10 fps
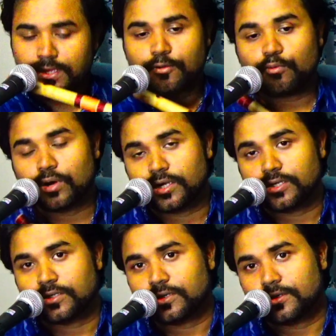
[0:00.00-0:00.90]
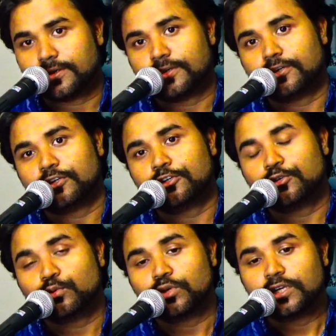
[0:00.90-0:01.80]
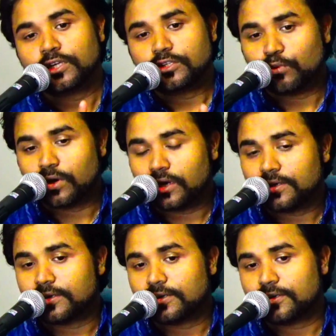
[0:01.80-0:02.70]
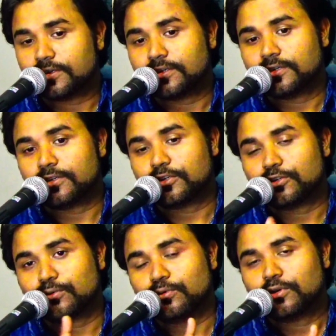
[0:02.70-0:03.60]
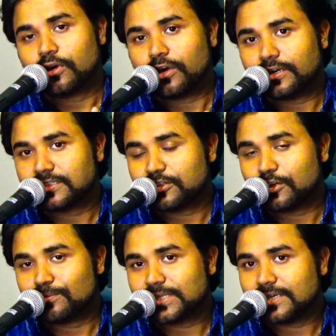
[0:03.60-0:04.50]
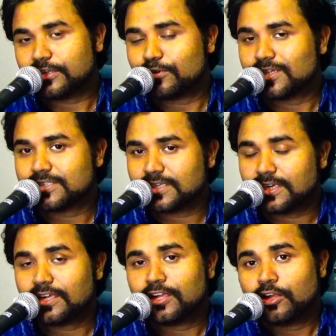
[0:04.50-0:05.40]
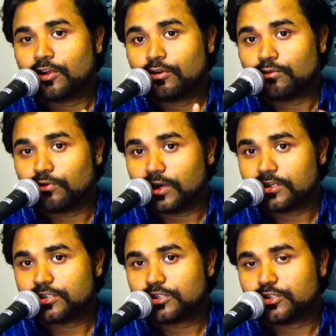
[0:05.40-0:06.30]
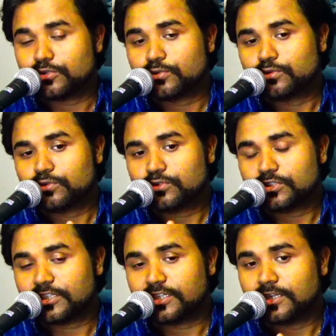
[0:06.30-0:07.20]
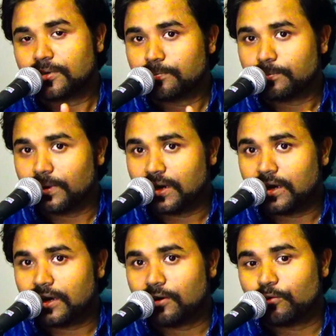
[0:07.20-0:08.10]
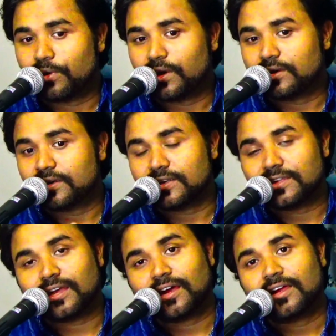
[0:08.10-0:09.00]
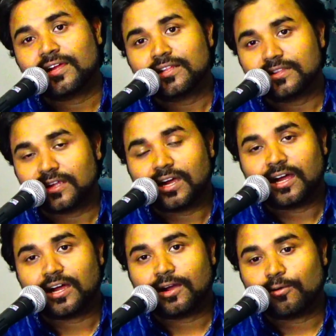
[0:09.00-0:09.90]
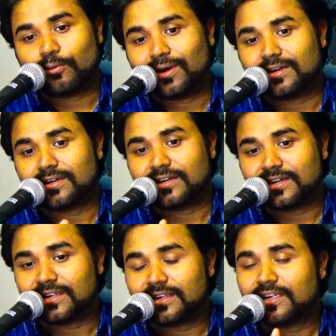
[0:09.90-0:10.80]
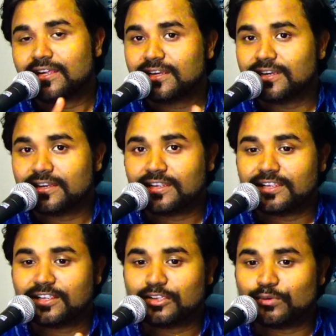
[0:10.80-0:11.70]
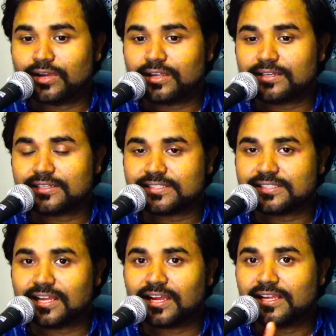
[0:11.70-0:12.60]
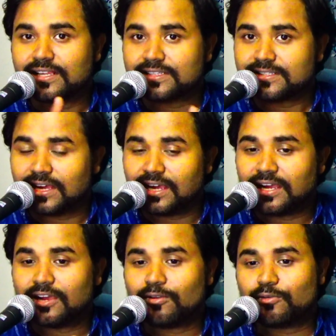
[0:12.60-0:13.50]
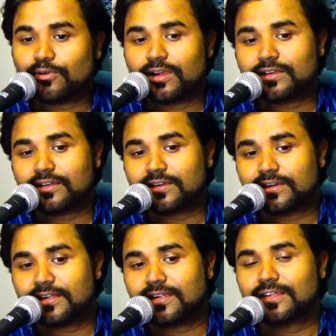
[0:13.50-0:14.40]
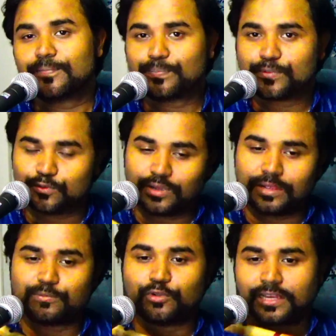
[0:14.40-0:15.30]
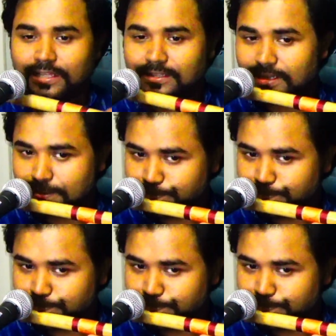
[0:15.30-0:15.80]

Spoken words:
One, two, 1 2, or instead of that you can say 1 2 3 pa 1 tha dha 1 ni 1 sa 1 re. So I'm going like that.